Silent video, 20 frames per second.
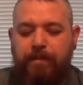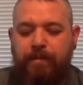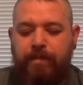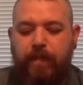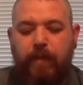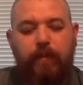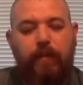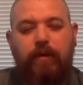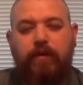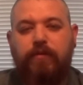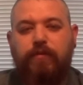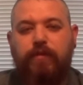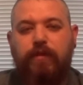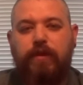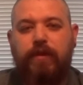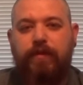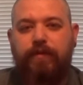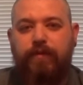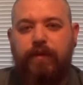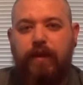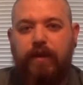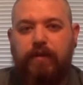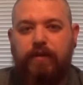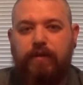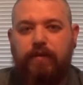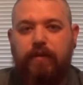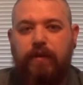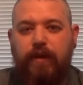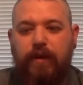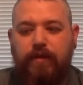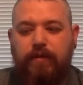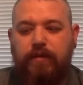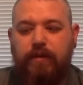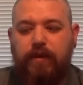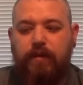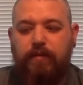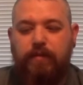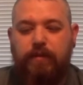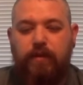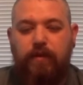But I just want to give you guys a little heads
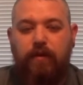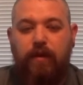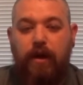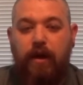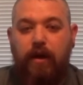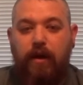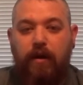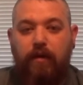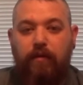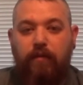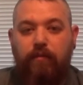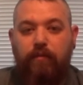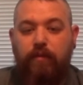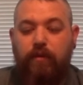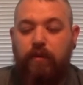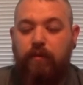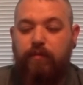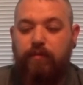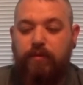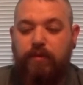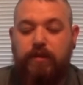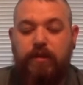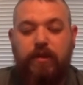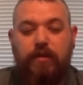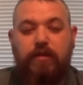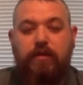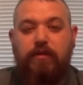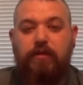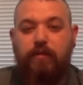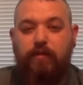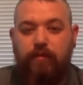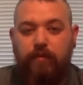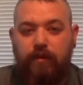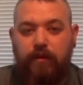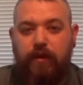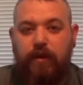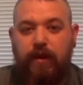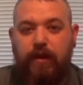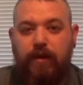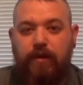up. So I really appreciate the
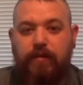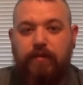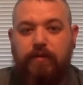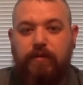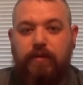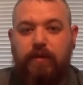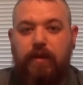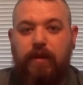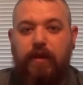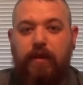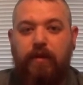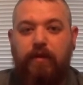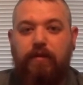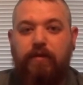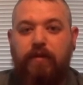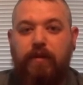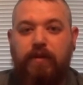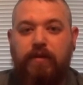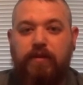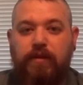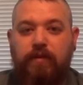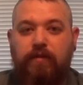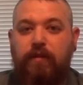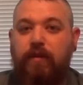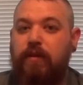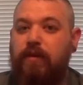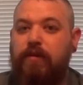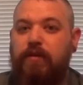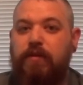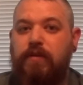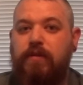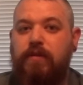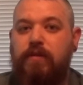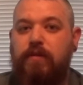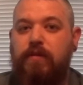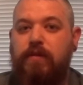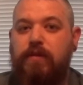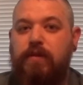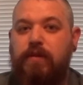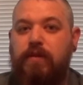support, guys, and you guys stick around listening
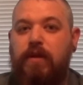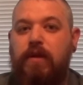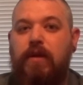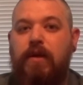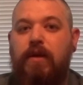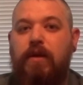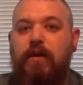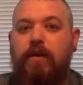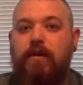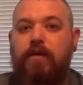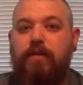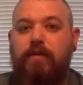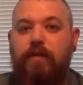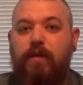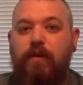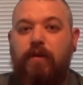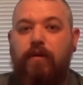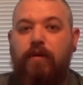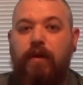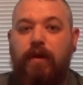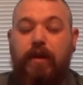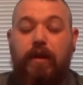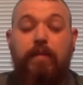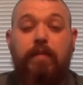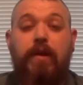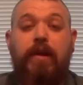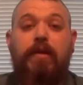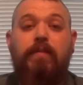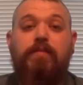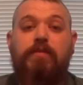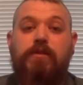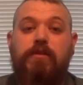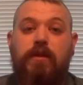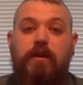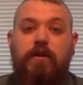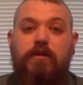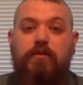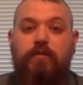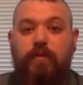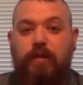to us. So again, my name is
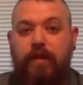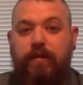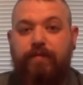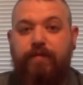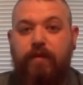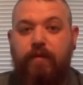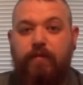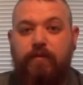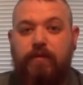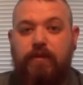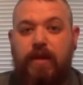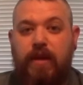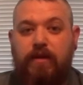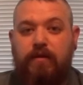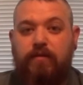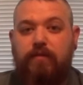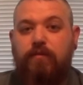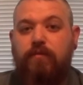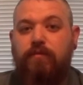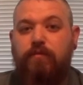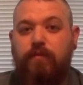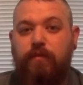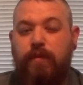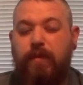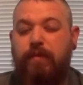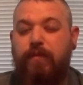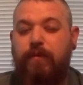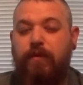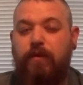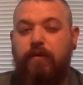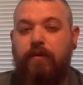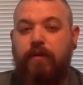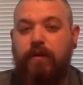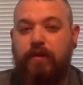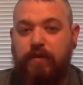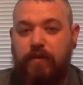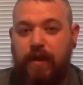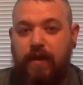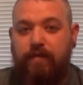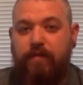Josh with Lead Farmers Tactical. Remember, knowing
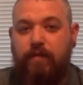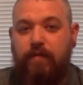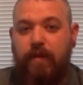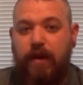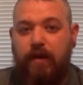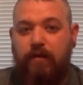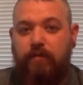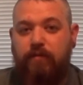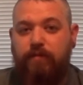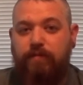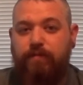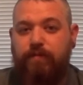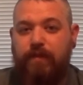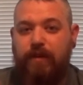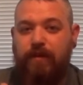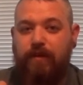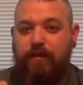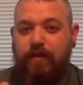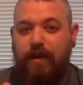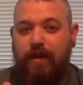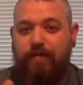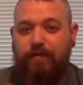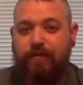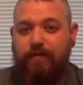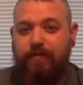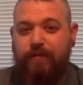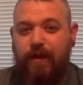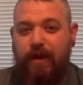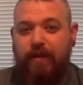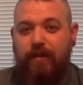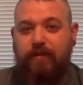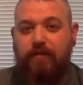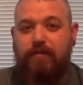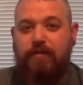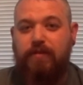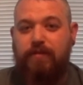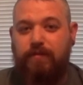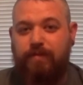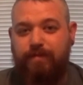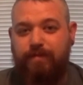is half the battle, the other half is violence.